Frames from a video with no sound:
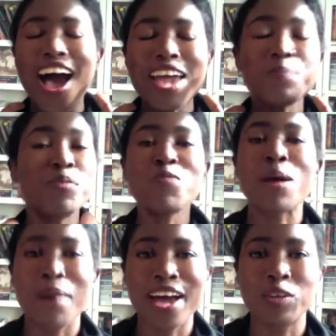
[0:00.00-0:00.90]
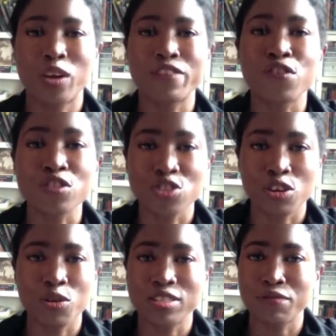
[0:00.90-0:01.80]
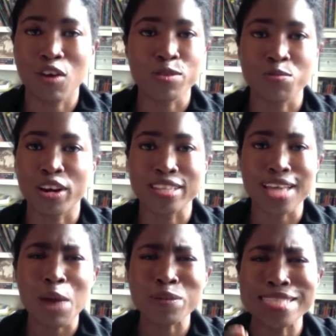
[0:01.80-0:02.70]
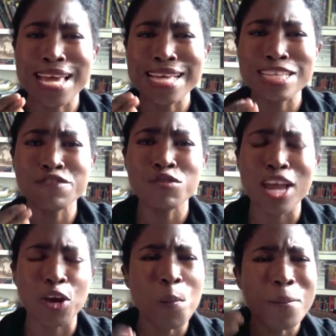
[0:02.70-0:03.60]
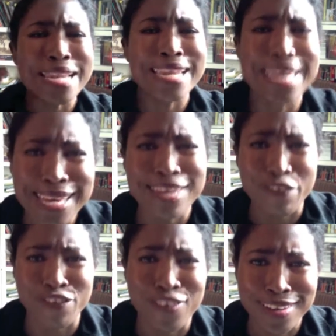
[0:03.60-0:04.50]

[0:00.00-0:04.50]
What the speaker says: It blew my mind when I first started going to farmers markets. I was tasting food I couldn't believe.